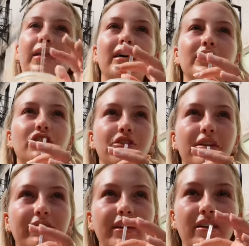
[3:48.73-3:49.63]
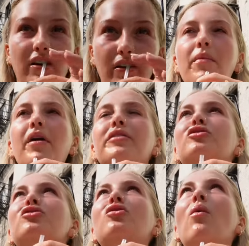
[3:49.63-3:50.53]
Blank Street V-Call. Oh, it's
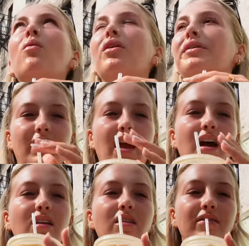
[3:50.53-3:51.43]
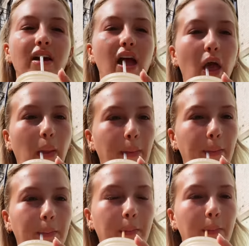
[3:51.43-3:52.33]
so good. We're gonna go and get
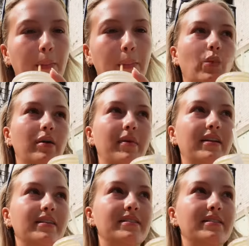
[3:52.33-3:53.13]
bagels now. What Amanda